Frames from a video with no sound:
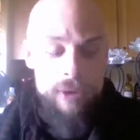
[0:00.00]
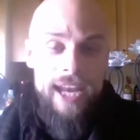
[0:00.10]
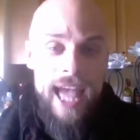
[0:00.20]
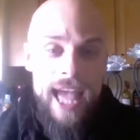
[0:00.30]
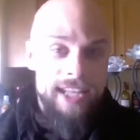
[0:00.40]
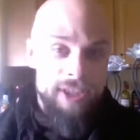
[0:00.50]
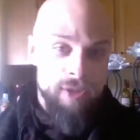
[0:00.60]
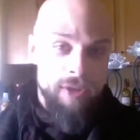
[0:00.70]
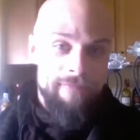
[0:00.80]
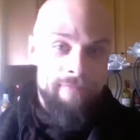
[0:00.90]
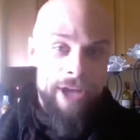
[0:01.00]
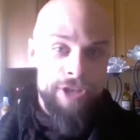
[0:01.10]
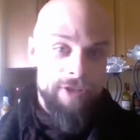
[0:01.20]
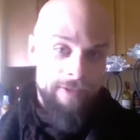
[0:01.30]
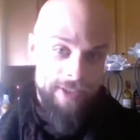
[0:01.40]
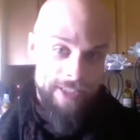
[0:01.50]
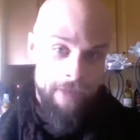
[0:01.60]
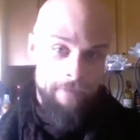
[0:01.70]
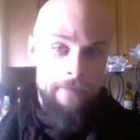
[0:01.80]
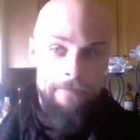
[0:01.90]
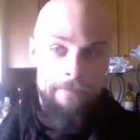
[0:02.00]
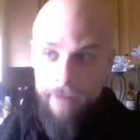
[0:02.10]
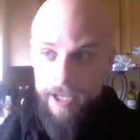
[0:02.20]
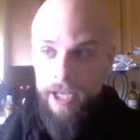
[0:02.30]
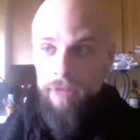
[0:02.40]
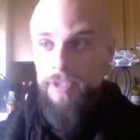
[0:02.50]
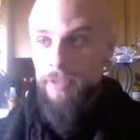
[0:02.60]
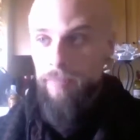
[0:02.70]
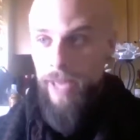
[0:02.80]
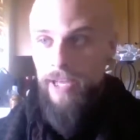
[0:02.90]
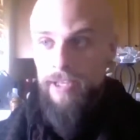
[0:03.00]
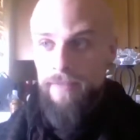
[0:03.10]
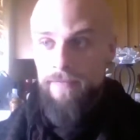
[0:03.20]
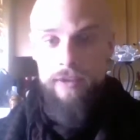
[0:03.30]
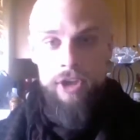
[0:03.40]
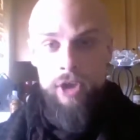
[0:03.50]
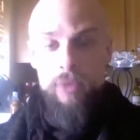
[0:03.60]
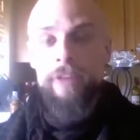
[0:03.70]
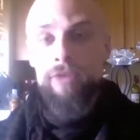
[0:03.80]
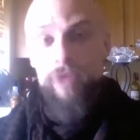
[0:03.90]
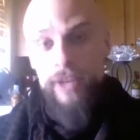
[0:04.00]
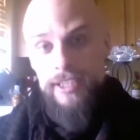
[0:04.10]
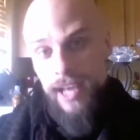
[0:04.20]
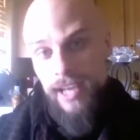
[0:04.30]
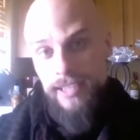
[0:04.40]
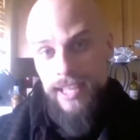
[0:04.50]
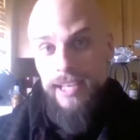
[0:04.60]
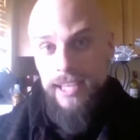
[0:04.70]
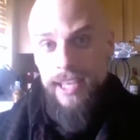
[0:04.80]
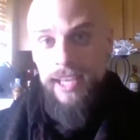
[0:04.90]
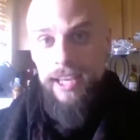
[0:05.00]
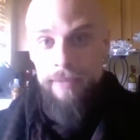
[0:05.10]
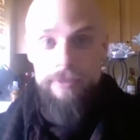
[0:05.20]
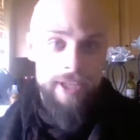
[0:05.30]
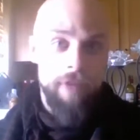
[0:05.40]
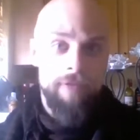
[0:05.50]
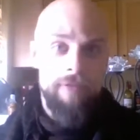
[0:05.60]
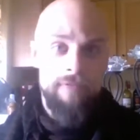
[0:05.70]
had any sort of measure of self-fucking respect, you would have criticized that kid himself